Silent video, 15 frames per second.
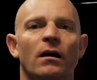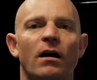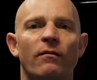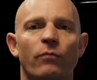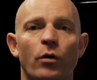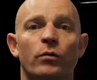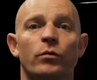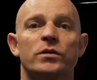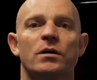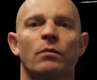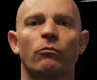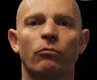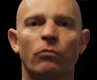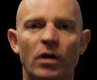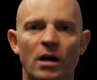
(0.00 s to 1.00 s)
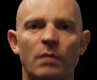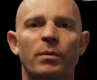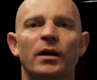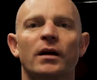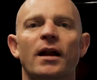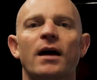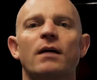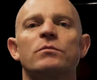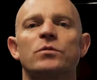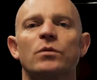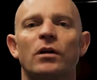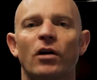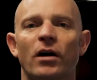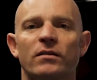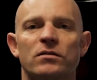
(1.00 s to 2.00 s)
I've worked with some really big names
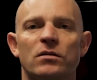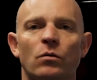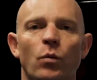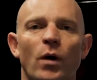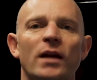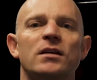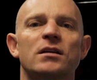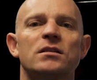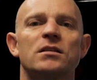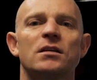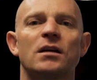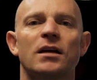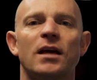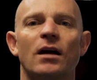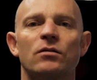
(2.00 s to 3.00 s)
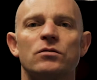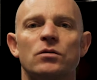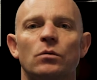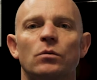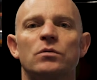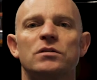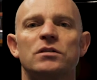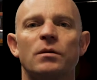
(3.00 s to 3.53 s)
with the likes of the Wellington City Council,